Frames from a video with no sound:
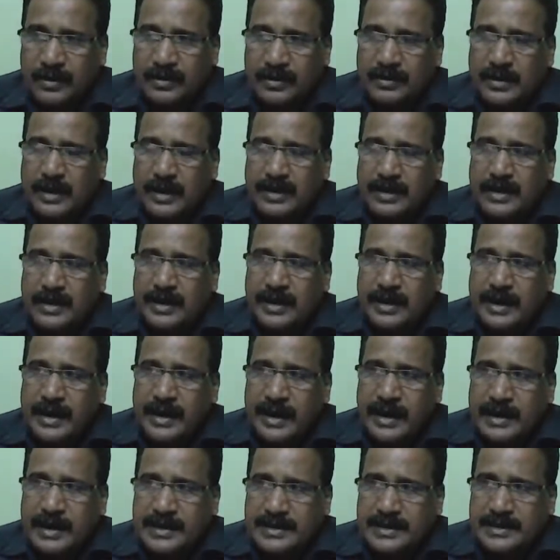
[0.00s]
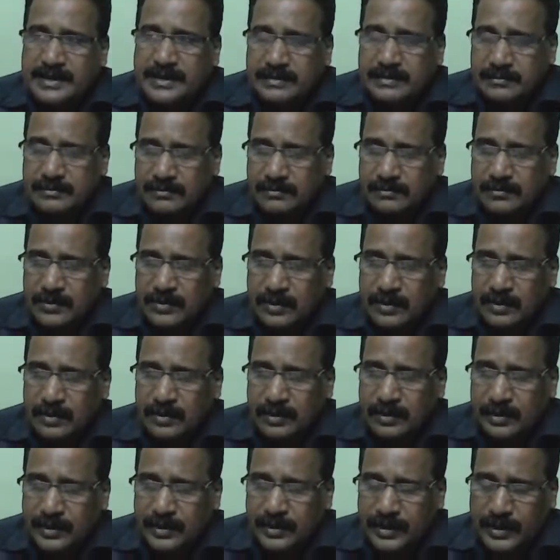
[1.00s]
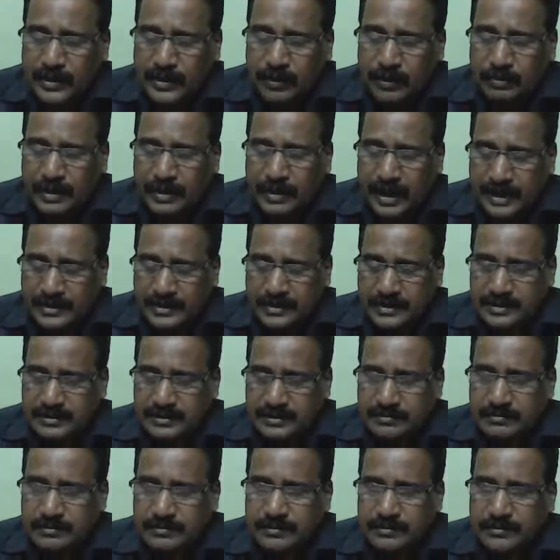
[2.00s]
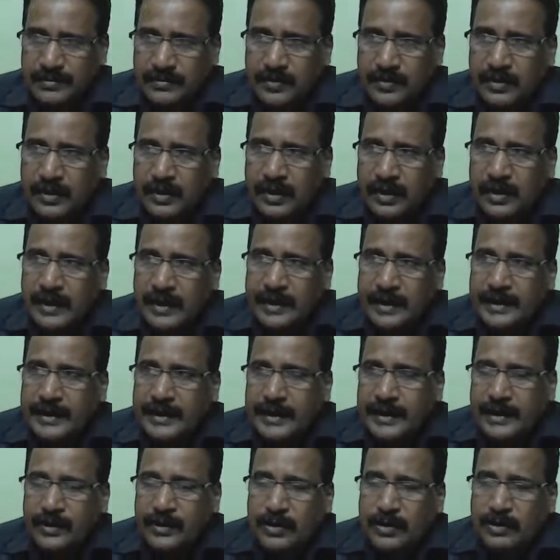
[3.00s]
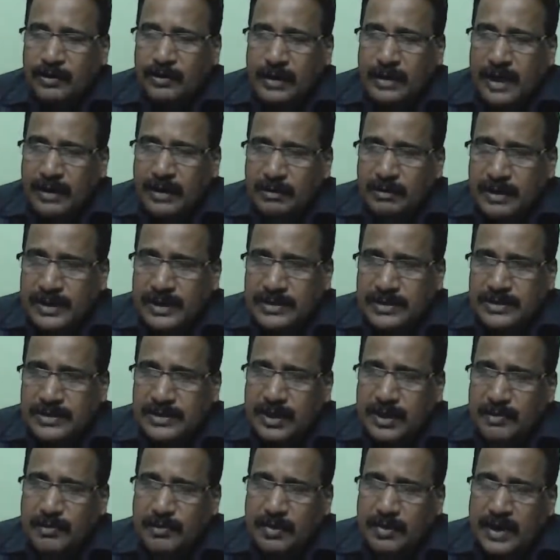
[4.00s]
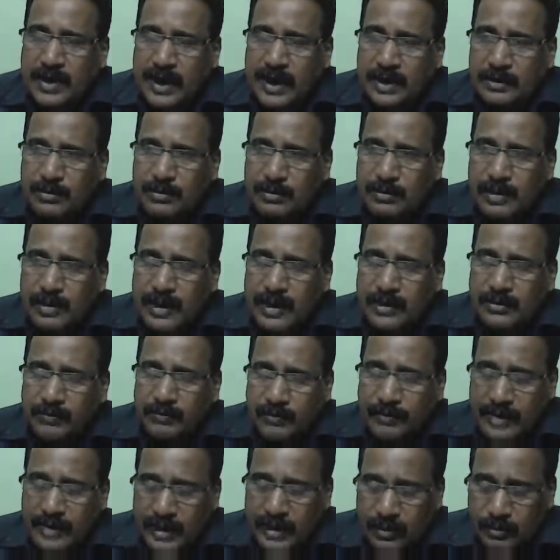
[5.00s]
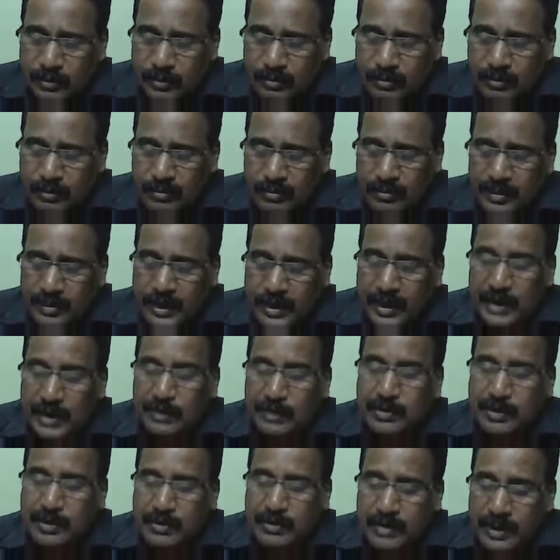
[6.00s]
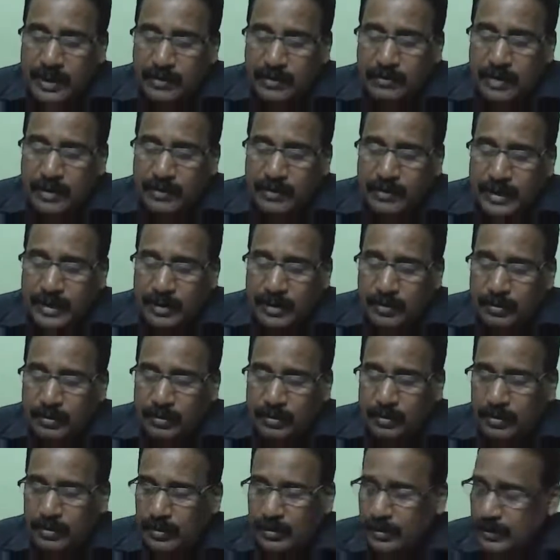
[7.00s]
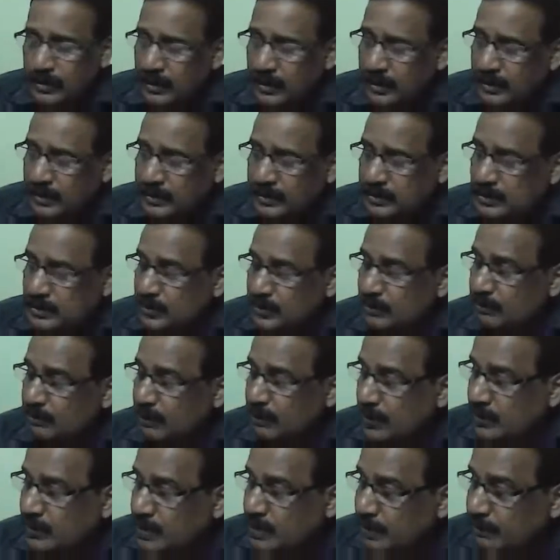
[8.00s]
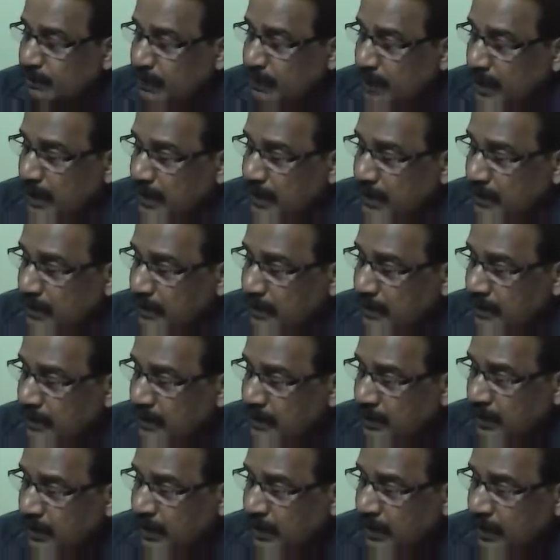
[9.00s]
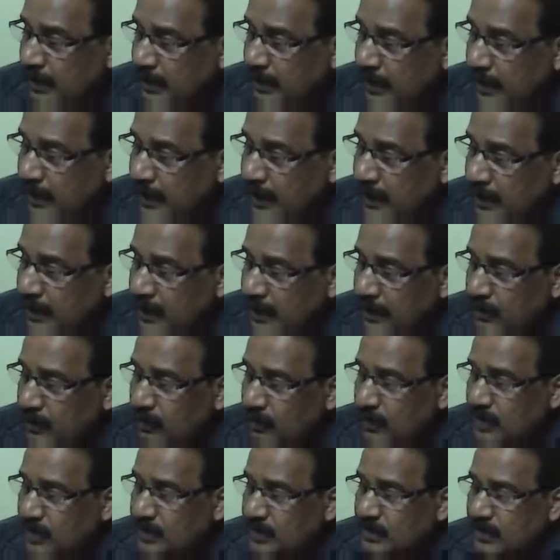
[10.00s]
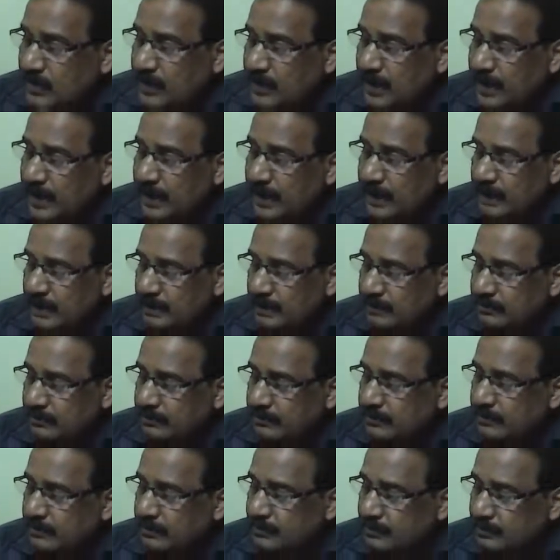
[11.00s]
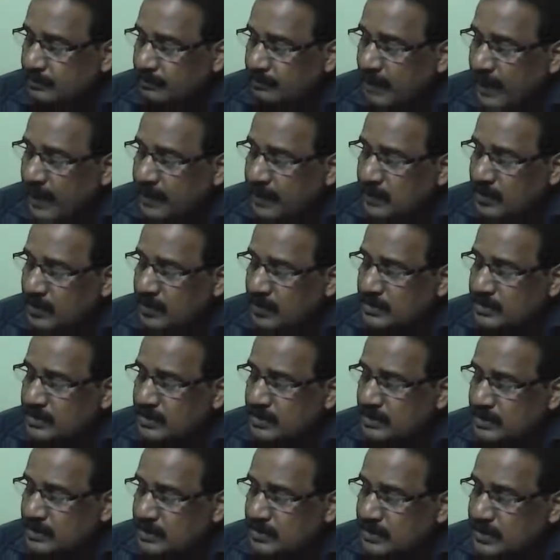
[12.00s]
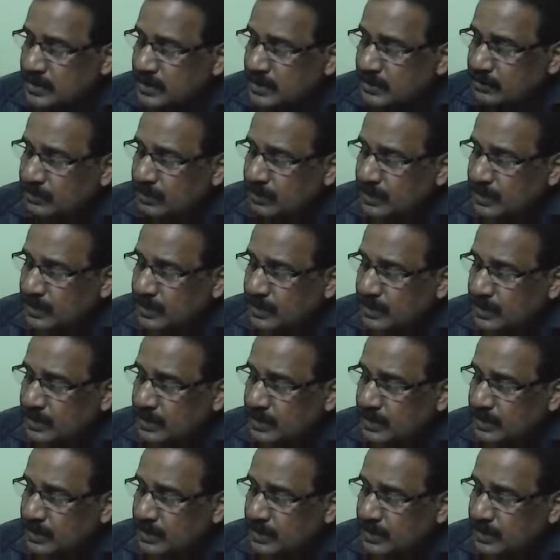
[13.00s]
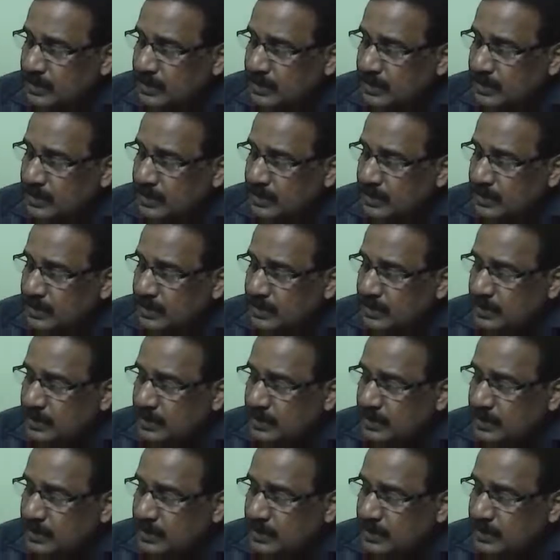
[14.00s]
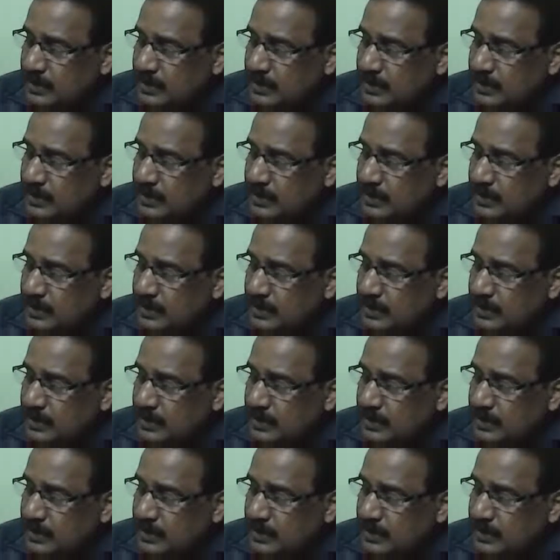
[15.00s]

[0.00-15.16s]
That indicates determinant. Determinant means you have to calculate the value. How can you calculate value? Just to multiply A with D minus C with D.